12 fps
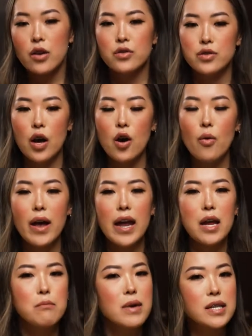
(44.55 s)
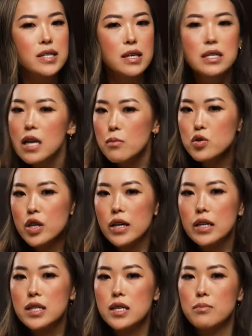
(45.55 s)
So a
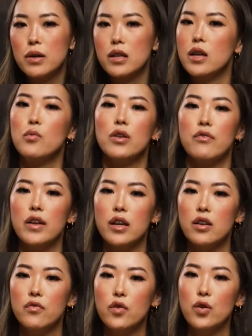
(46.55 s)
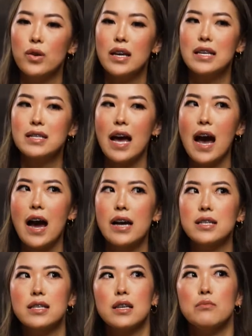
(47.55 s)
misconception typically with vegan food is that
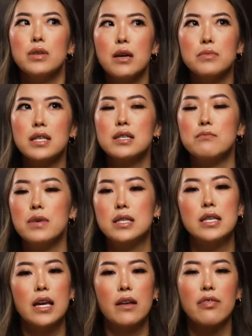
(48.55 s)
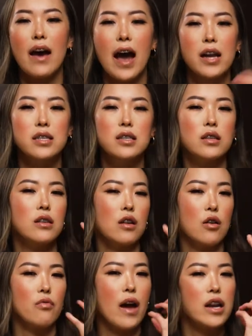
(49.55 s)
sometimes it's missing that,
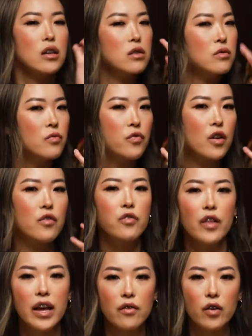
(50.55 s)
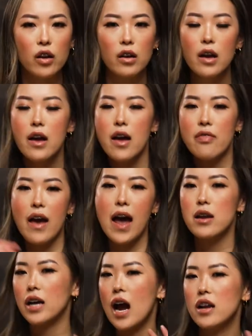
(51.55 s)
that oomph of flavor,
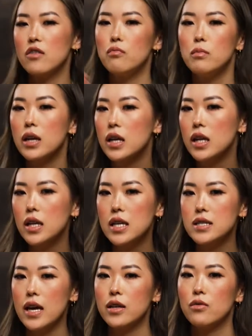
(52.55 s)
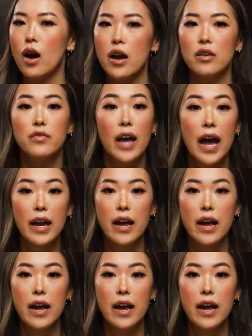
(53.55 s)
that kind of meatiness that you kind of get.